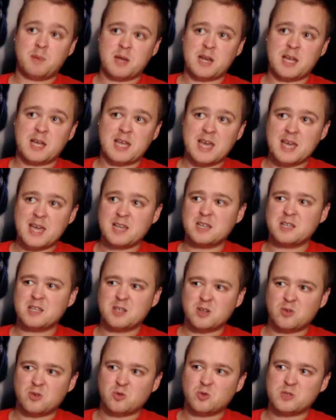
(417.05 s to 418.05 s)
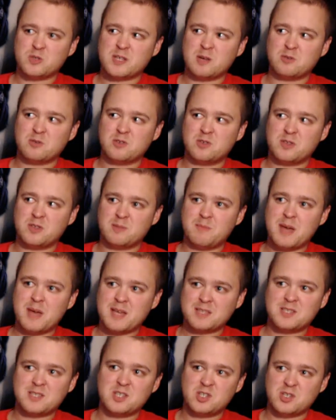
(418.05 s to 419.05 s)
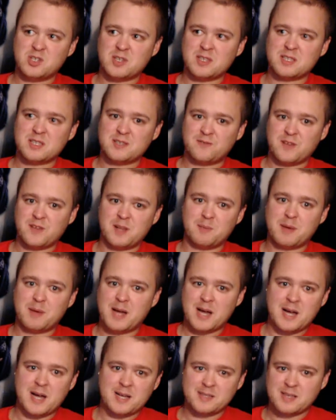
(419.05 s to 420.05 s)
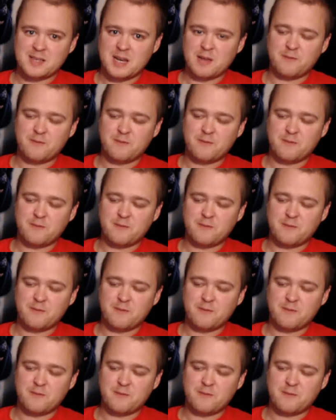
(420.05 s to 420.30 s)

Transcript: But again, it all goes down to the message that this film has,